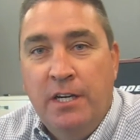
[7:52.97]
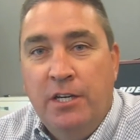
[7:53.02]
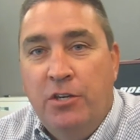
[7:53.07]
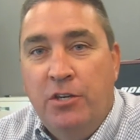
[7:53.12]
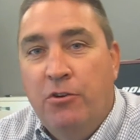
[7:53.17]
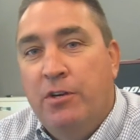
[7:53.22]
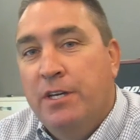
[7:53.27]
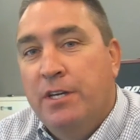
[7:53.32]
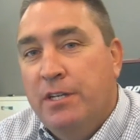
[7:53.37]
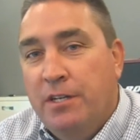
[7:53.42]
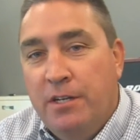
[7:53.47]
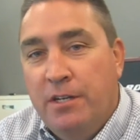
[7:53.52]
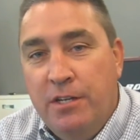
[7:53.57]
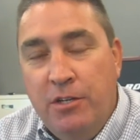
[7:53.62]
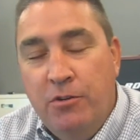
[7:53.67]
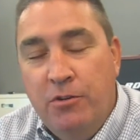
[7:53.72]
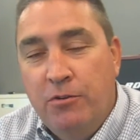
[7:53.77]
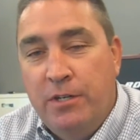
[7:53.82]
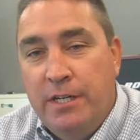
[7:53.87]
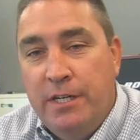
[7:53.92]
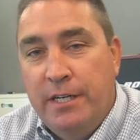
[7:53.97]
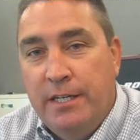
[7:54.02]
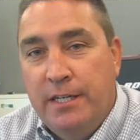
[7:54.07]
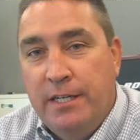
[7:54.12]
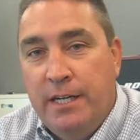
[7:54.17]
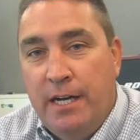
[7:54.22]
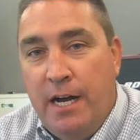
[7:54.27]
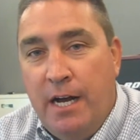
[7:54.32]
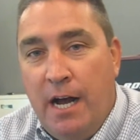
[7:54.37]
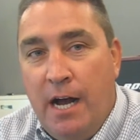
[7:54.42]
You can
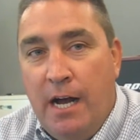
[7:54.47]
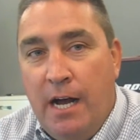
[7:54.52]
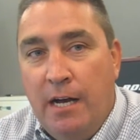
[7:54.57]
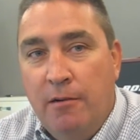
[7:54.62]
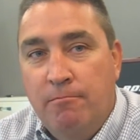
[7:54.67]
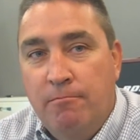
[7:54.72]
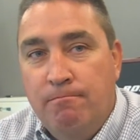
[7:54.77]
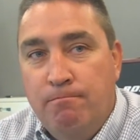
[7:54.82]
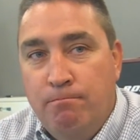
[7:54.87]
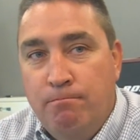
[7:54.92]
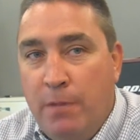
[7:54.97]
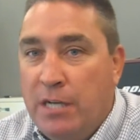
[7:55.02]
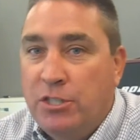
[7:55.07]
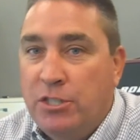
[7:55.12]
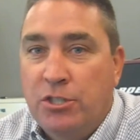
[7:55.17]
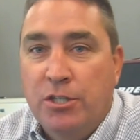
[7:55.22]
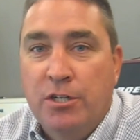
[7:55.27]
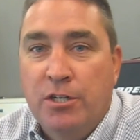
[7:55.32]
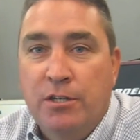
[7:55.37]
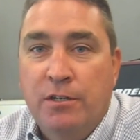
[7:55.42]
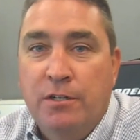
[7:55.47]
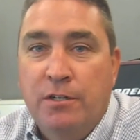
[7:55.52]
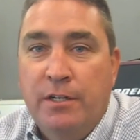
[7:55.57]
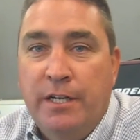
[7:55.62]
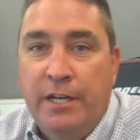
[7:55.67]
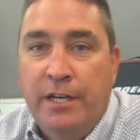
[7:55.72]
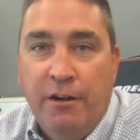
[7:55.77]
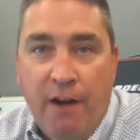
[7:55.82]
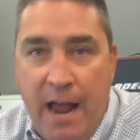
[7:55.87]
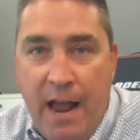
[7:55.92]
measure
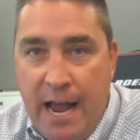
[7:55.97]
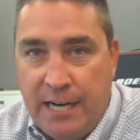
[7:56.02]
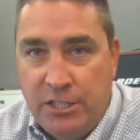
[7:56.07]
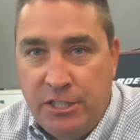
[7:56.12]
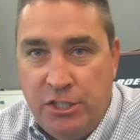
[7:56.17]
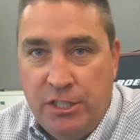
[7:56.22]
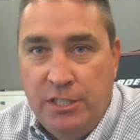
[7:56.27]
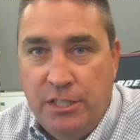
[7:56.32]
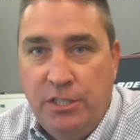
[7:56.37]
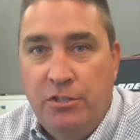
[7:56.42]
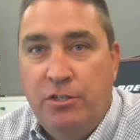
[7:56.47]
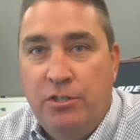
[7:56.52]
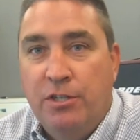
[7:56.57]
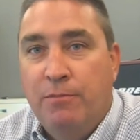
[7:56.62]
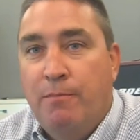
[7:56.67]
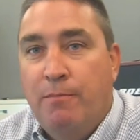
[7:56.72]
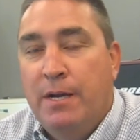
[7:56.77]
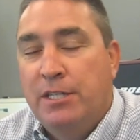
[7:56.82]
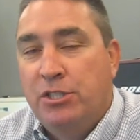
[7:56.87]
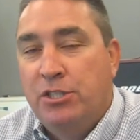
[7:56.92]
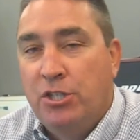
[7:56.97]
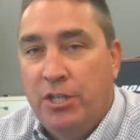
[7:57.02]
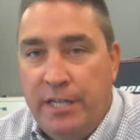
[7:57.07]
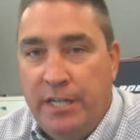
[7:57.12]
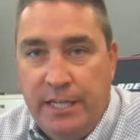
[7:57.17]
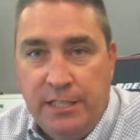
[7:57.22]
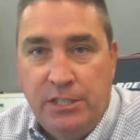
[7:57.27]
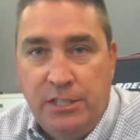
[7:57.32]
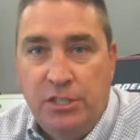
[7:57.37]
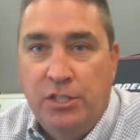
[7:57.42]
interaction. You can measure
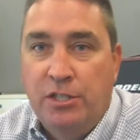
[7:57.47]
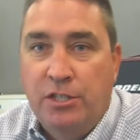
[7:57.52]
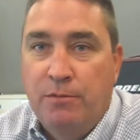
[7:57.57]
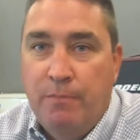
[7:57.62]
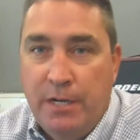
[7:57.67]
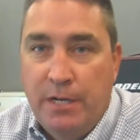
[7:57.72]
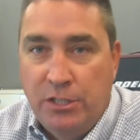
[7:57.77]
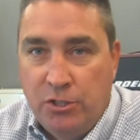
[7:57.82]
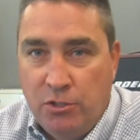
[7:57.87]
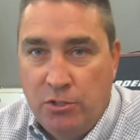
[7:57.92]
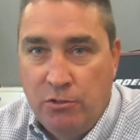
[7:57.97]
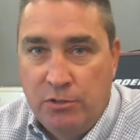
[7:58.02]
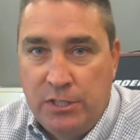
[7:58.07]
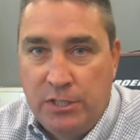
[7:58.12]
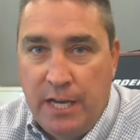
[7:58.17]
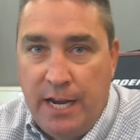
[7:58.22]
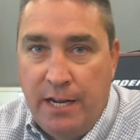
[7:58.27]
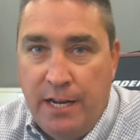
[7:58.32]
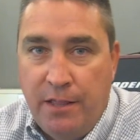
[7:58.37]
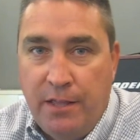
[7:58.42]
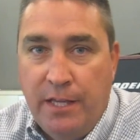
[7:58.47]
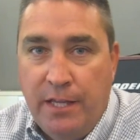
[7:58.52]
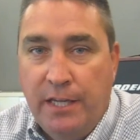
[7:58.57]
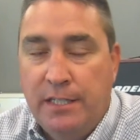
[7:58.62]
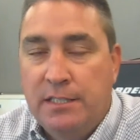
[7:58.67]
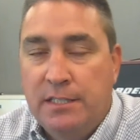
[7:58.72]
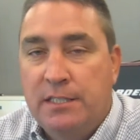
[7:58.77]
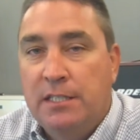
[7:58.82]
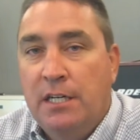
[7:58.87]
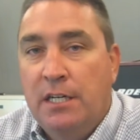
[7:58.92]
hits. You can measure those kind of
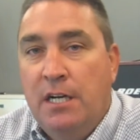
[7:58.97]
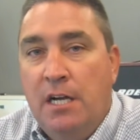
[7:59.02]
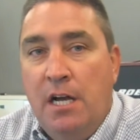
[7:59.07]
things.